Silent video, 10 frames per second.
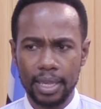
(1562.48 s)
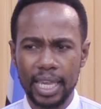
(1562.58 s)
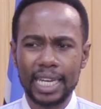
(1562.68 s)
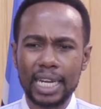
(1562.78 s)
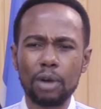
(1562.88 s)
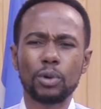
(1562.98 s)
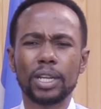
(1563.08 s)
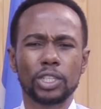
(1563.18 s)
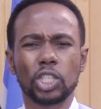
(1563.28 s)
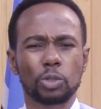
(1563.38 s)
He carried
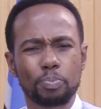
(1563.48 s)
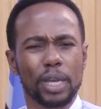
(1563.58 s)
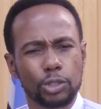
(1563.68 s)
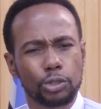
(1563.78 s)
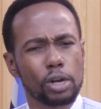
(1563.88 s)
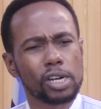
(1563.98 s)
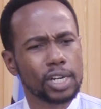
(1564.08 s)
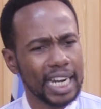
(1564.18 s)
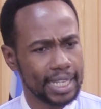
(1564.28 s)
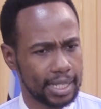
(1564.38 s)
a special
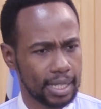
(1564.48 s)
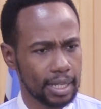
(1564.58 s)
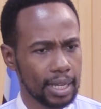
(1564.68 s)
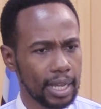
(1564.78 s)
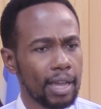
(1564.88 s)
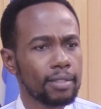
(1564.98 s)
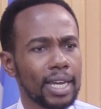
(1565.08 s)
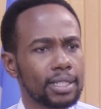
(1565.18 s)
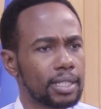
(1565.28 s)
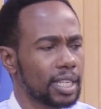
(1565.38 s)
grace
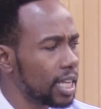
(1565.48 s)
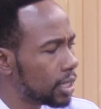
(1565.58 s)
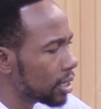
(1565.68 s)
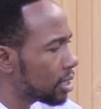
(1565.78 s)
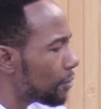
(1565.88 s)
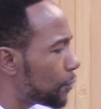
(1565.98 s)
that it is a